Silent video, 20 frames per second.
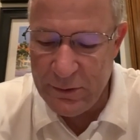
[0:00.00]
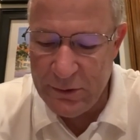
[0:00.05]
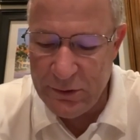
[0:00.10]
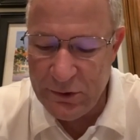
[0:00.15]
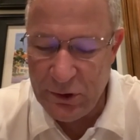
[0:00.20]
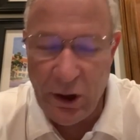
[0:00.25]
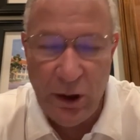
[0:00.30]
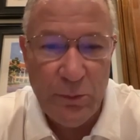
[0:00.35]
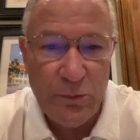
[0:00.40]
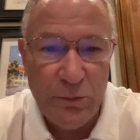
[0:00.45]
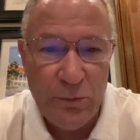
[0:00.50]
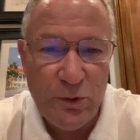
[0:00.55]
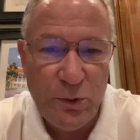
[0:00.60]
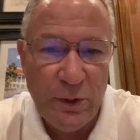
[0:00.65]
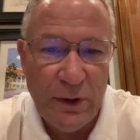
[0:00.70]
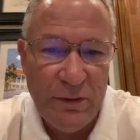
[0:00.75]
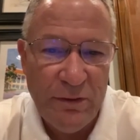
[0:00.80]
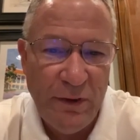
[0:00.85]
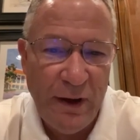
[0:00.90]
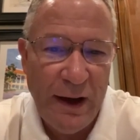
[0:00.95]
Psalm
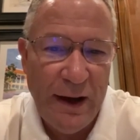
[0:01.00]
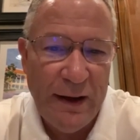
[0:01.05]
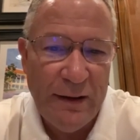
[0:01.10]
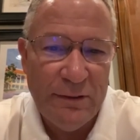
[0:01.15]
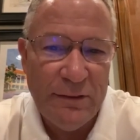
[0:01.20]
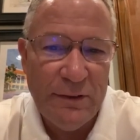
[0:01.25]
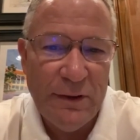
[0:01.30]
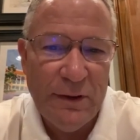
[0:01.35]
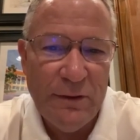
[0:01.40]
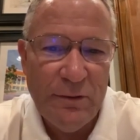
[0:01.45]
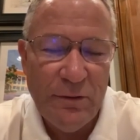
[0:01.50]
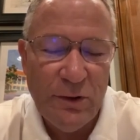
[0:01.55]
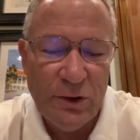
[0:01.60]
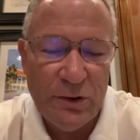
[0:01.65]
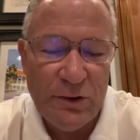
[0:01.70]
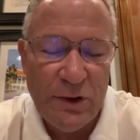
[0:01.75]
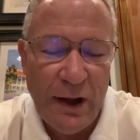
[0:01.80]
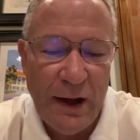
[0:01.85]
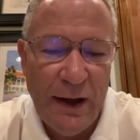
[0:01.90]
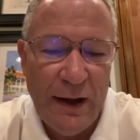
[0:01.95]
25,
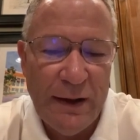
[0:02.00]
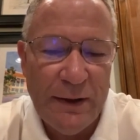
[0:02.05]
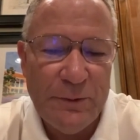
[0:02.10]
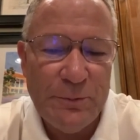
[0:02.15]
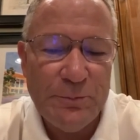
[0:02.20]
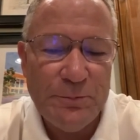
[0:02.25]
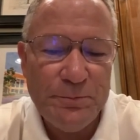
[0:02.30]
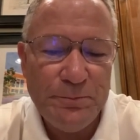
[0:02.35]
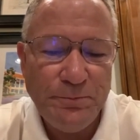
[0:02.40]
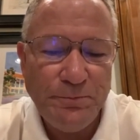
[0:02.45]
verse 9.